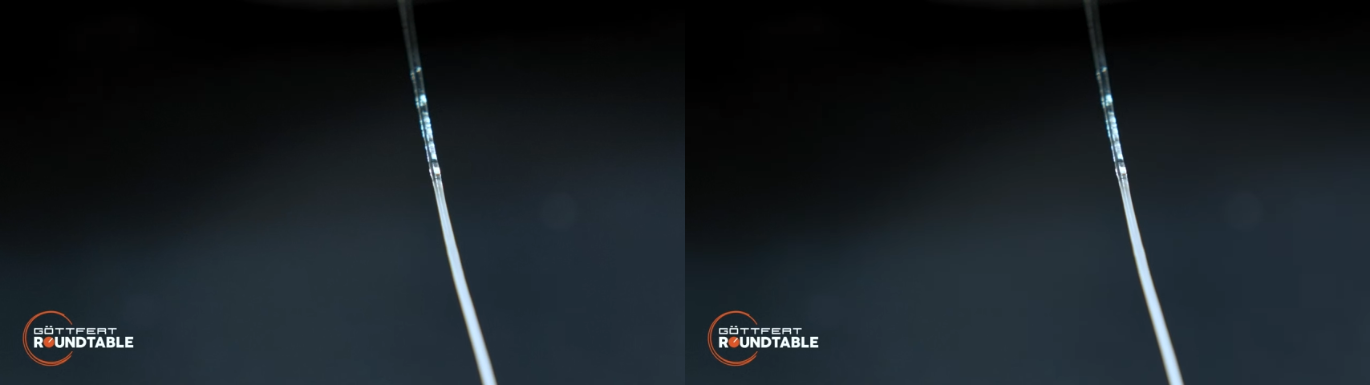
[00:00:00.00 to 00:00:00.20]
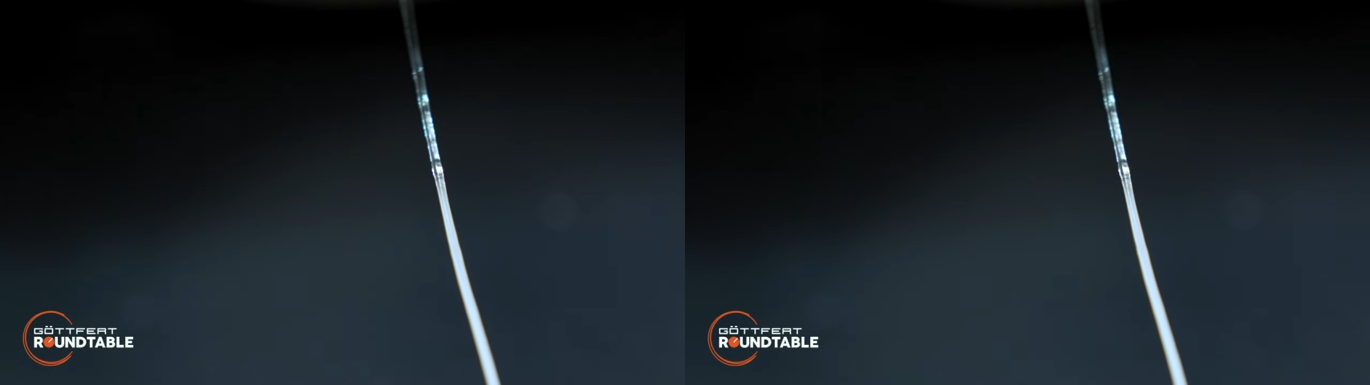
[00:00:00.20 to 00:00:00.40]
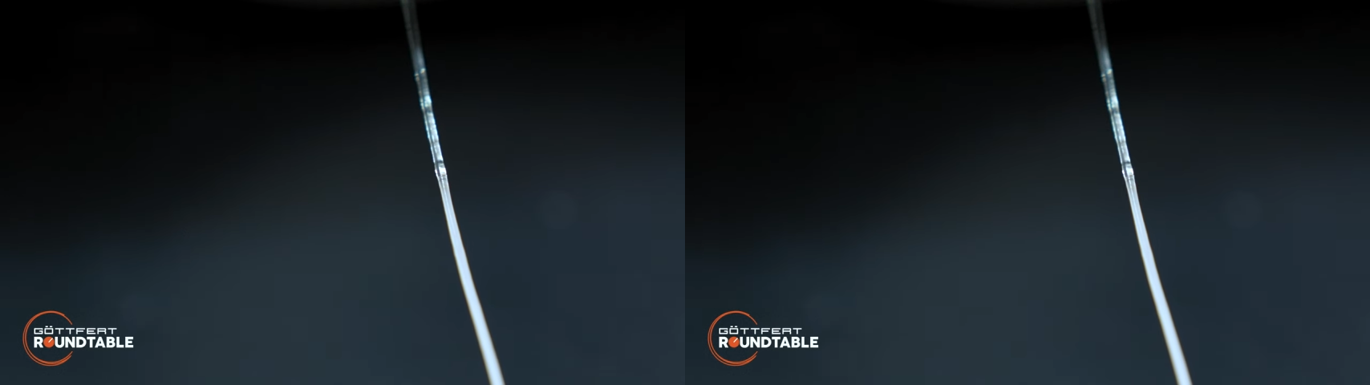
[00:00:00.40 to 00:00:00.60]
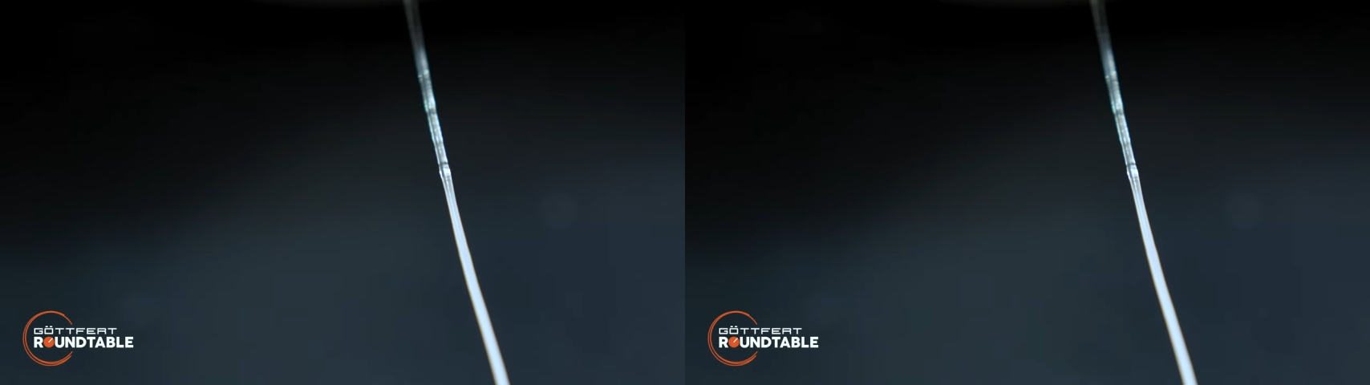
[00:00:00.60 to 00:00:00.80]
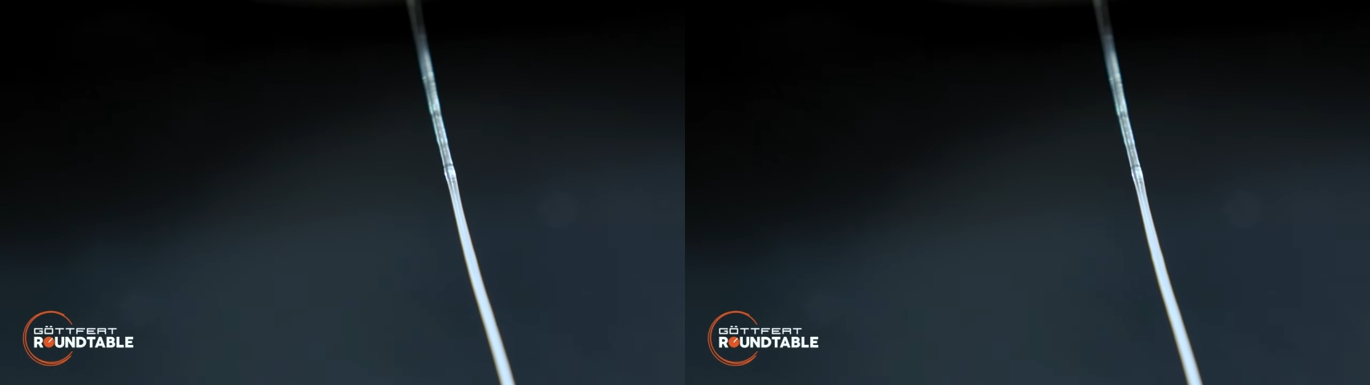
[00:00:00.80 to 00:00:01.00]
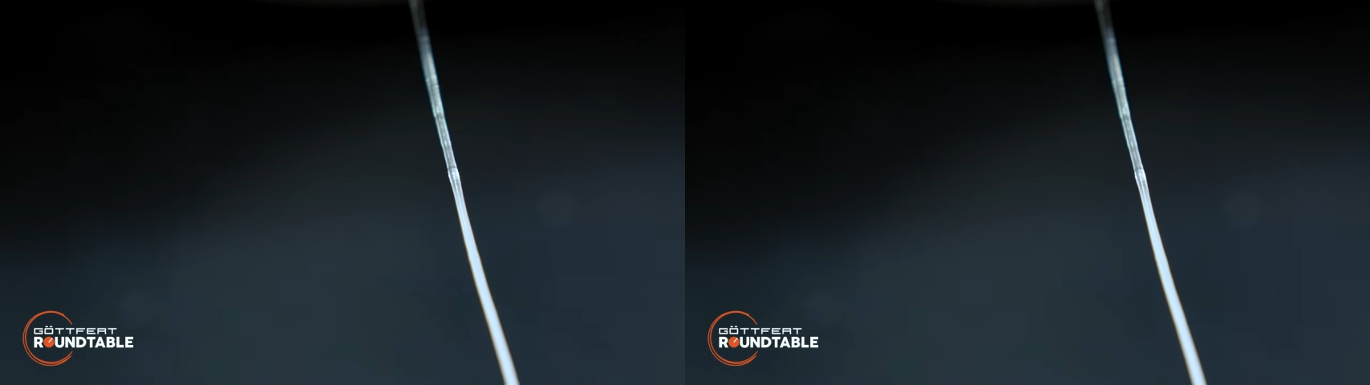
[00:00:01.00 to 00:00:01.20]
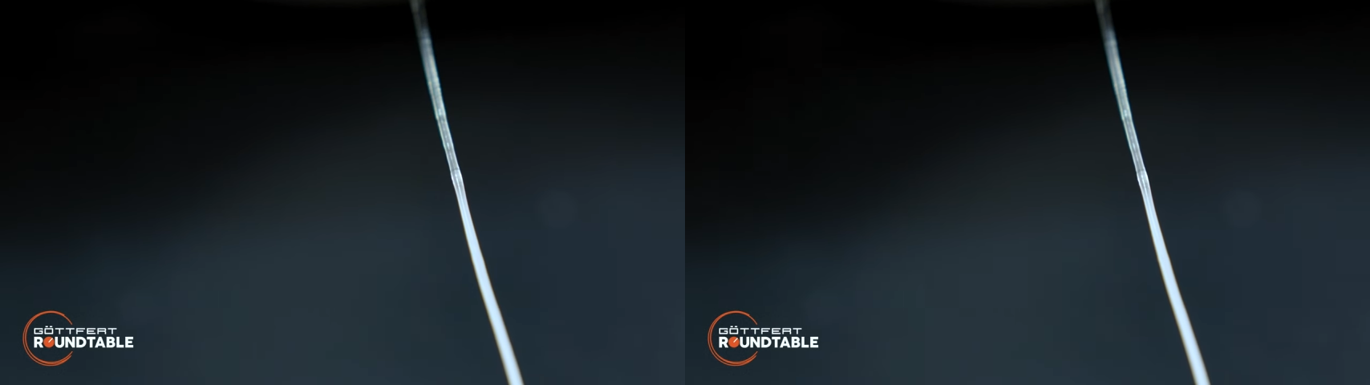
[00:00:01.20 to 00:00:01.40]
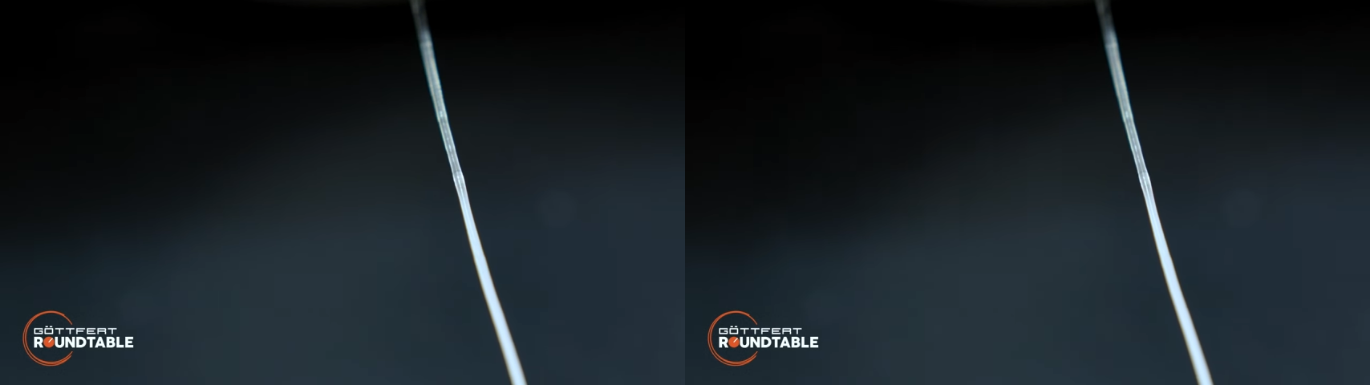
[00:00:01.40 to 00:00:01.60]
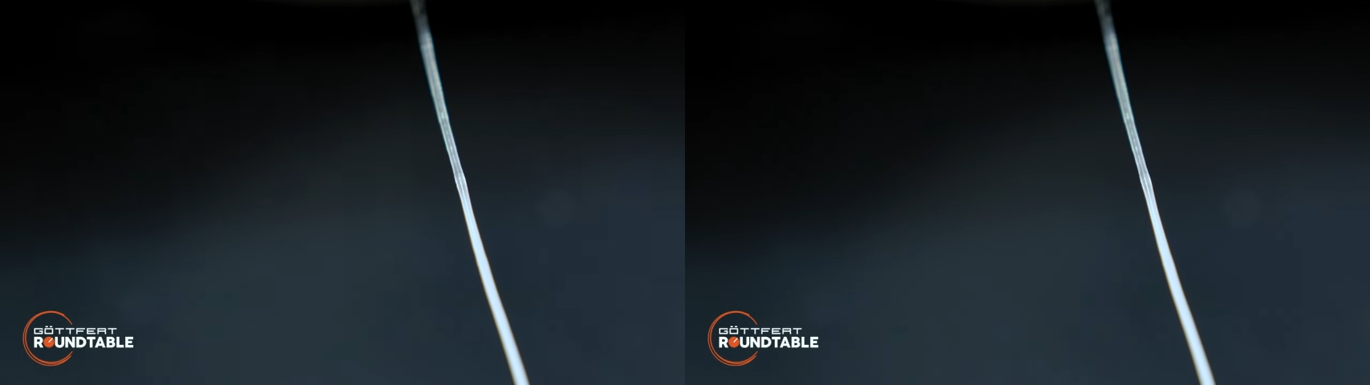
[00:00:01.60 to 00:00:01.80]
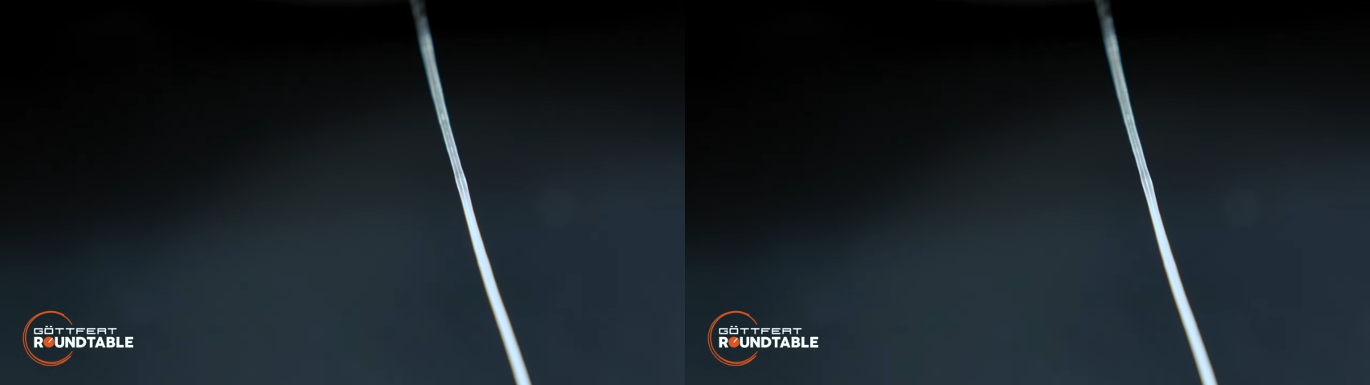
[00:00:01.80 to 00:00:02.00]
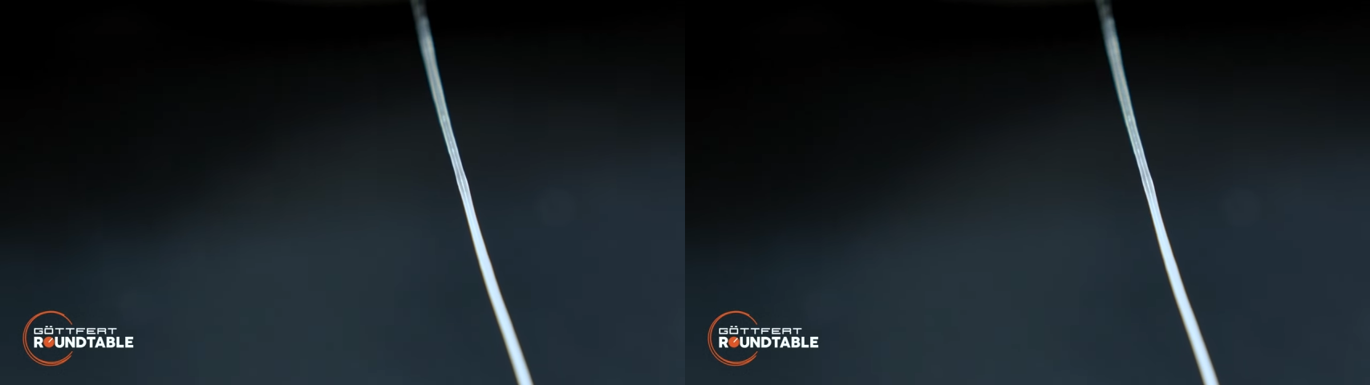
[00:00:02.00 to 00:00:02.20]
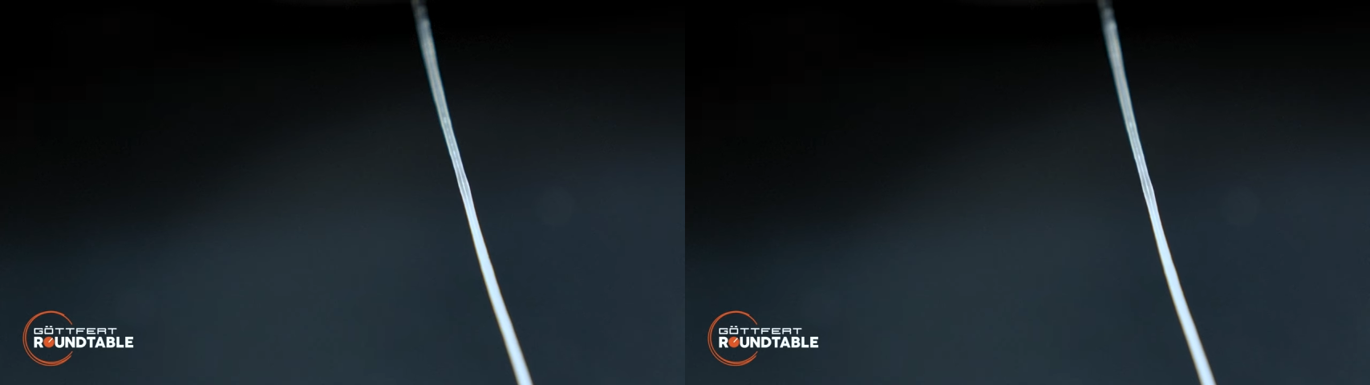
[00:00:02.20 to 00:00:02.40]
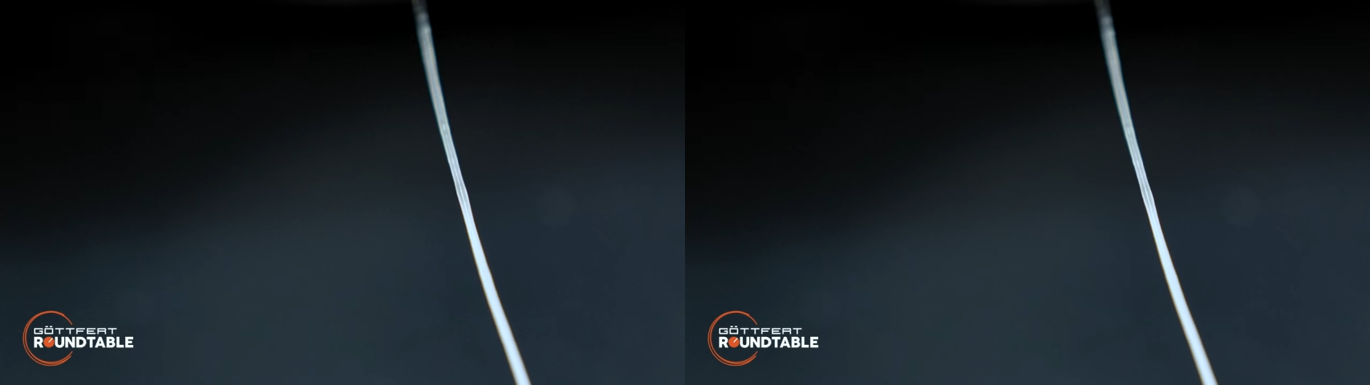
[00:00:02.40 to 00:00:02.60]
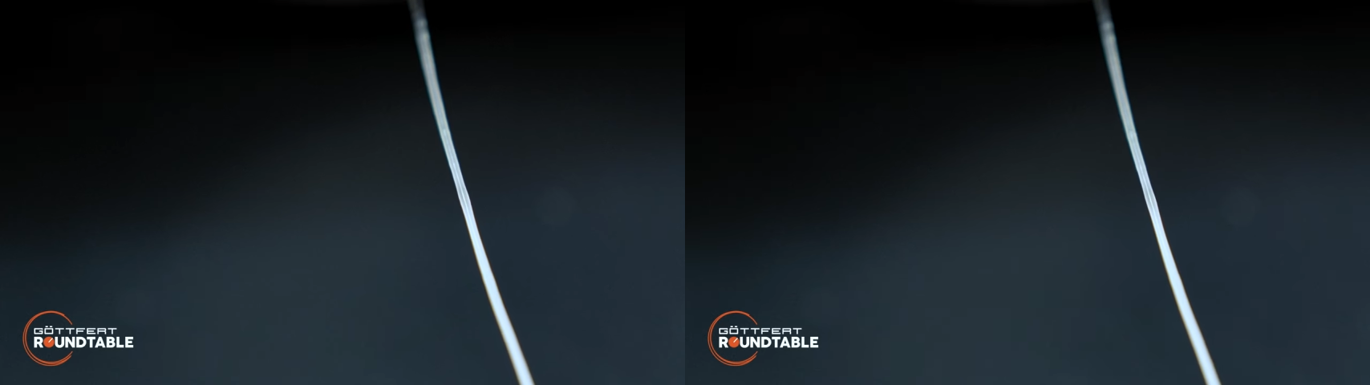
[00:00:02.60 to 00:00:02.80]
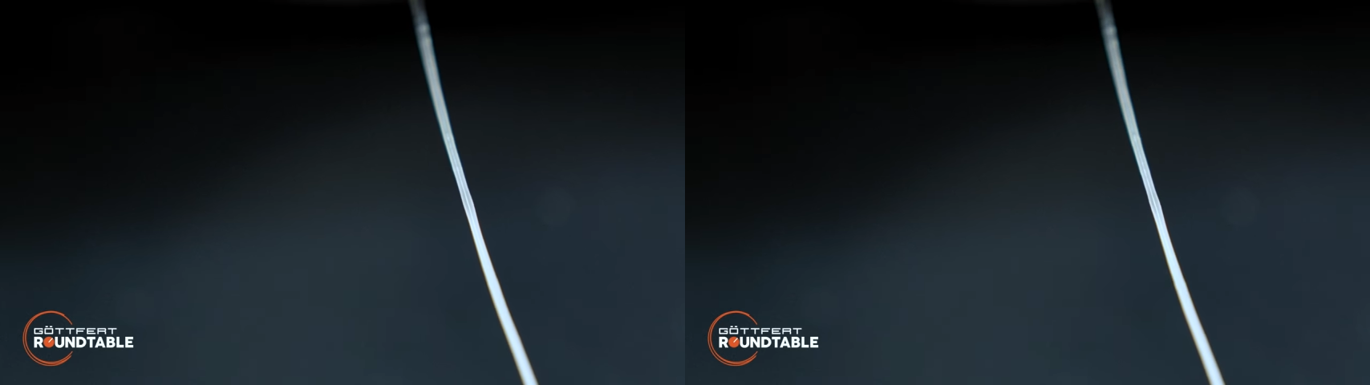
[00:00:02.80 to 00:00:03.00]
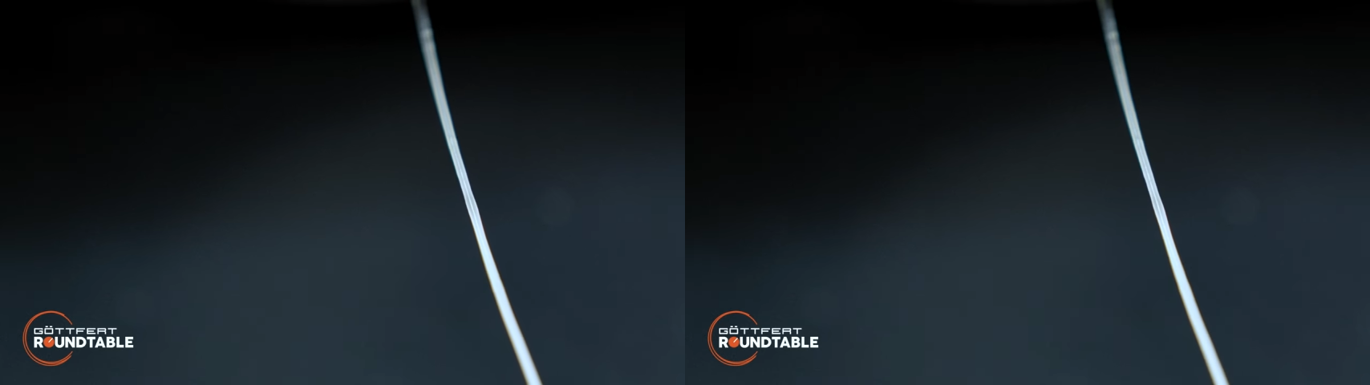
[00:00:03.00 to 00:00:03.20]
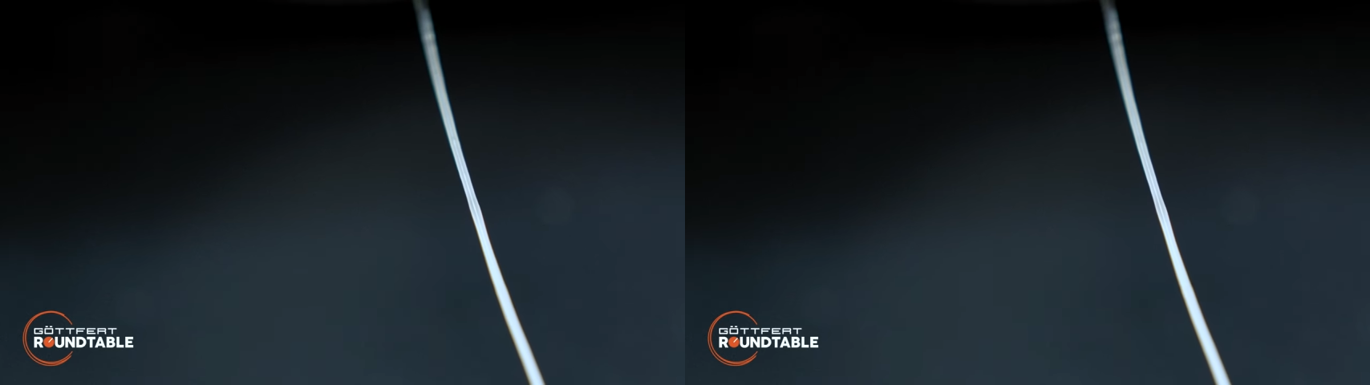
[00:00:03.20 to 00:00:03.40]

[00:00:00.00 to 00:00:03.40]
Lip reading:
[unreadable: no face in view]